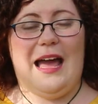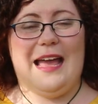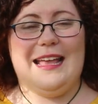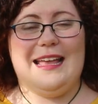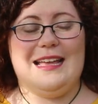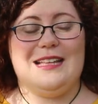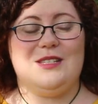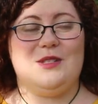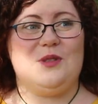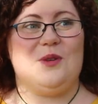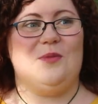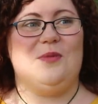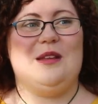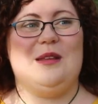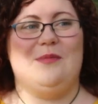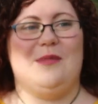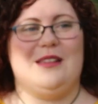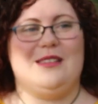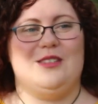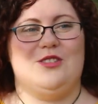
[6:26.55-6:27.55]
I get so
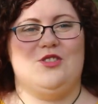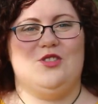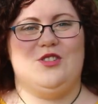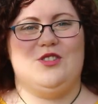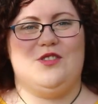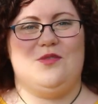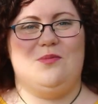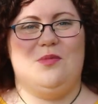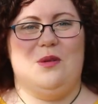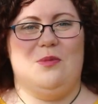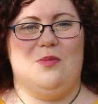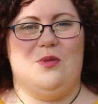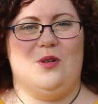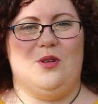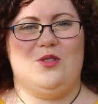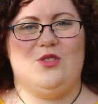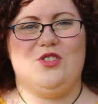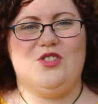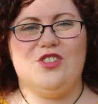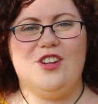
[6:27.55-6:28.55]
many messages of
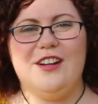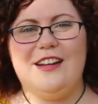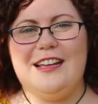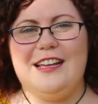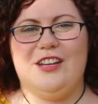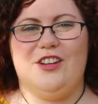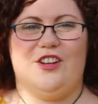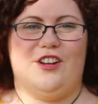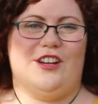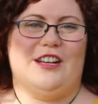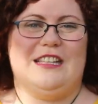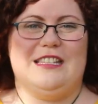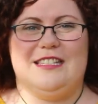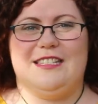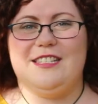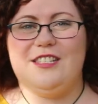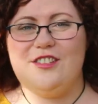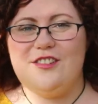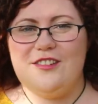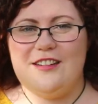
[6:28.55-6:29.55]
people starting or
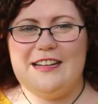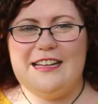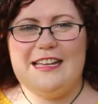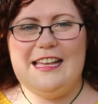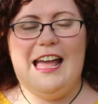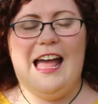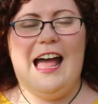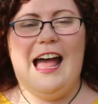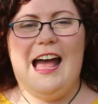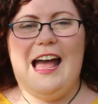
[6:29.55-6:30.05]
considering.